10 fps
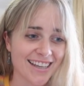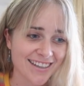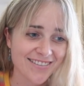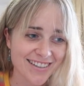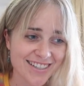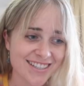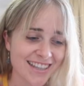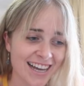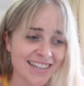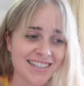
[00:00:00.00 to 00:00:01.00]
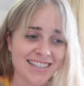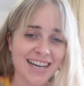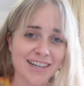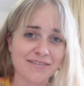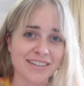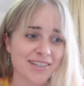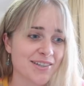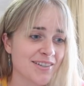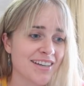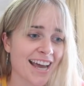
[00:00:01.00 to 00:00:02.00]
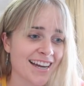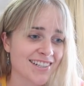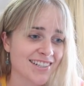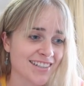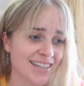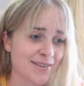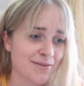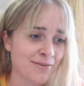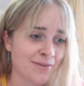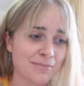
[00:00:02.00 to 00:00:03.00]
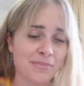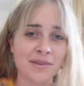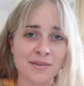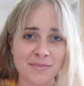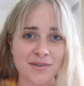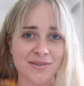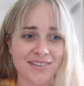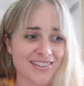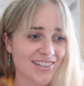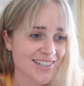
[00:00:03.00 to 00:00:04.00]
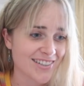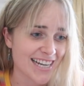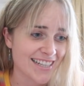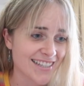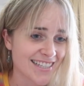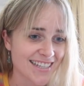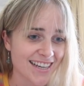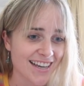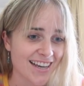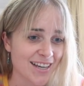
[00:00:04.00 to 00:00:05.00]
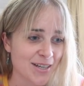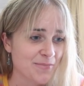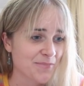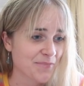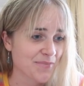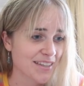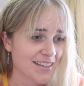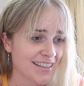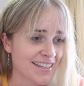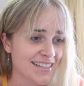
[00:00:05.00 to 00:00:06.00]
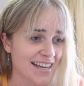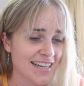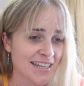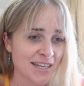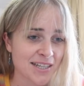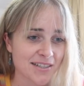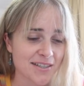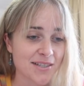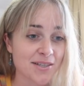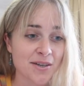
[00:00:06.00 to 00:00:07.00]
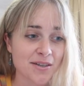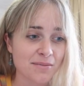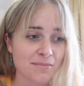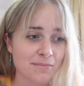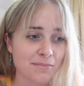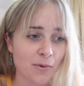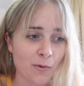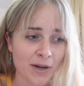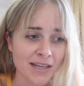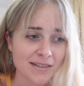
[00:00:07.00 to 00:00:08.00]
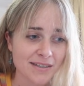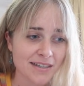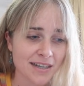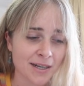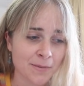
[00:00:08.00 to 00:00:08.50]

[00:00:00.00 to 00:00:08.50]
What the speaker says: if it's large enough, it could actually rip the Moon to shreds. There's a certain point